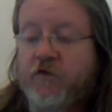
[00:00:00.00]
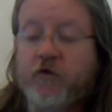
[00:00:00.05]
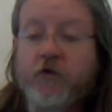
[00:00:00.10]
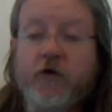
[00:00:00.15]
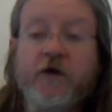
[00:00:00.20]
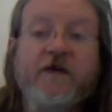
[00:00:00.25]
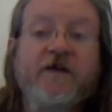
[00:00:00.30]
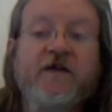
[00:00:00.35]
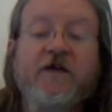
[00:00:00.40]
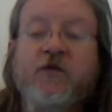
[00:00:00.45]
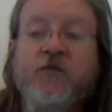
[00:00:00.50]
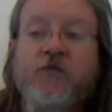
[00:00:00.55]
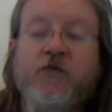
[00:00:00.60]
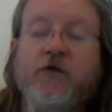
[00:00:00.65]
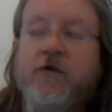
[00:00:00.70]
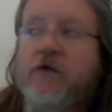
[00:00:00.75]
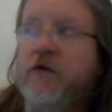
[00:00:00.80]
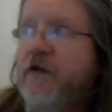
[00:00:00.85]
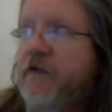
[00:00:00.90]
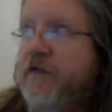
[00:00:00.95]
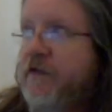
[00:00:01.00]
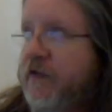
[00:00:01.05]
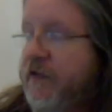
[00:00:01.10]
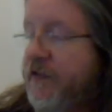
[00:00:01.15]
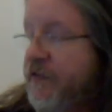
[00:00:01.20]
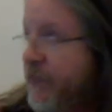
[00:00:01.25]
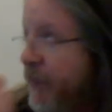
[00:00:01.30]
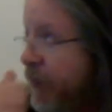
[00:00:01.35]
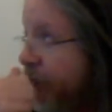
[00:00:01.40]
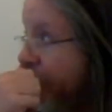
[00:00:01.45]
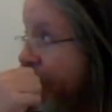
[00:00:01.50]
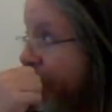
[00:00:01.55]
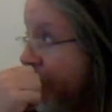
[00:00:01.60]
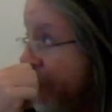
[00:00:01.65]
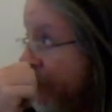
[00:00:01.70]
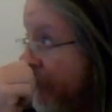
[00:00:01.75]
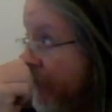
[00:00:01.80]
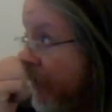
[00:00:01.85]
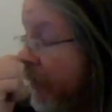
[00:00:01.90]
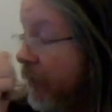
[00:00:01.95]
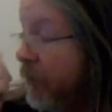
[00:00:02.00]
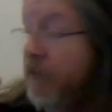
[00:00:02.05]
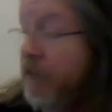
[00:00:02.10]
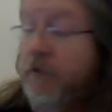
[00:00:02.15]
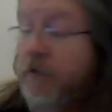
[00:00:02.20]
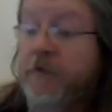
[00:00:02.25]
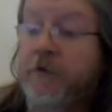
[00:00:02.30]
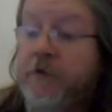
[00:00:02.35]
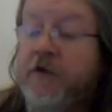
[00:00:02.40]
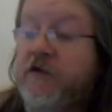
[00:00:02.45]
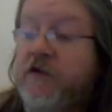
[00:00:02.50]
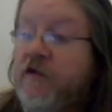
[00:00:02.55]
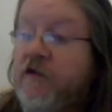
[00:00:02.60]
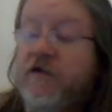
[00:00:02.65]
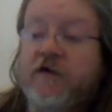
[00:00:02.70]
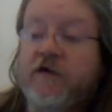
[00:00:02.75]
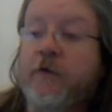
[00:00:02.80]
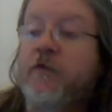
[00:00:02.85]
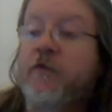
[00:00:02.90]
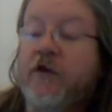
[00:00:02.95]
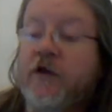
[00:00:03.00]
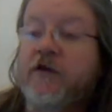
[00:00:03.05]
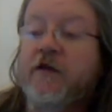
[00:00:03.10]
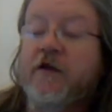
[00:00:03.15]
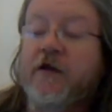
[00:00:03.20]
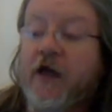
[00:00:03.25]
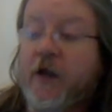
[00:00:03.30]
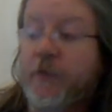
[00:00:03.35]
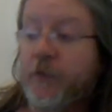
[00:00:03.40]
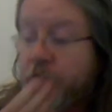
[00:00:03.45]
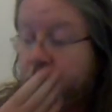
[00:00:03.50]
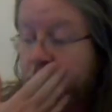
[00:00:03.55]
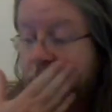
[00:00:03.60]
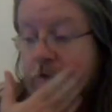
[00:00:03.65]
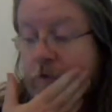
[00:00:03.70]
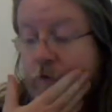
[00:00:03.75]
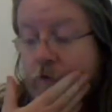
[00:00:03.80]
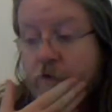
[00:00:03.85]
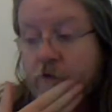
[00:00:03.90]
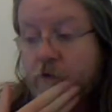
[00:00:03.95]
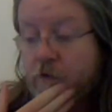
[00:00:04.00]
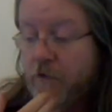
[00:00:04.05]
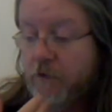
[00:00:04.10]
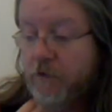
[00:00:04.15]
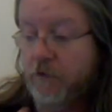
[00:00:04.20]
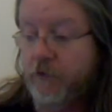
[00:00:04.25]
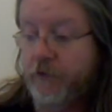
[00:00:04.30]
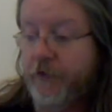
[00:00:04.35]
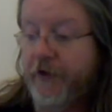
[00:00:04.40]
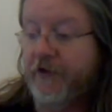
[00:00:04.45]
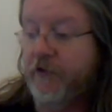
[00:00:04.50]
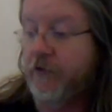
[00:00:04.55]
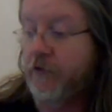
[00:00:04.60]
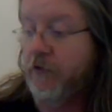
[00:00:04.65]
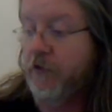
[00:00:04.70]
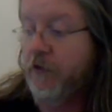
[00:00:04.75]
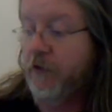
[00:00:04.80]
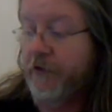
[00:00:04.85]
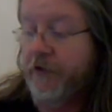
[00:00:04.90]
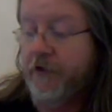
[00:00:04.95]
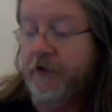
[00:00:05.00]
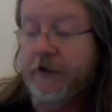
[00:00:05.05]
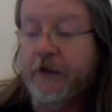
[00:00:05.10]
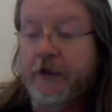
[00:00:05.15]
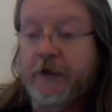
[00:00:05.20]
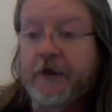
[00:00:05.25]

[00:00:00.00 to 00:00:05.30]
for example, let's imagine, and this is something that happens regularly,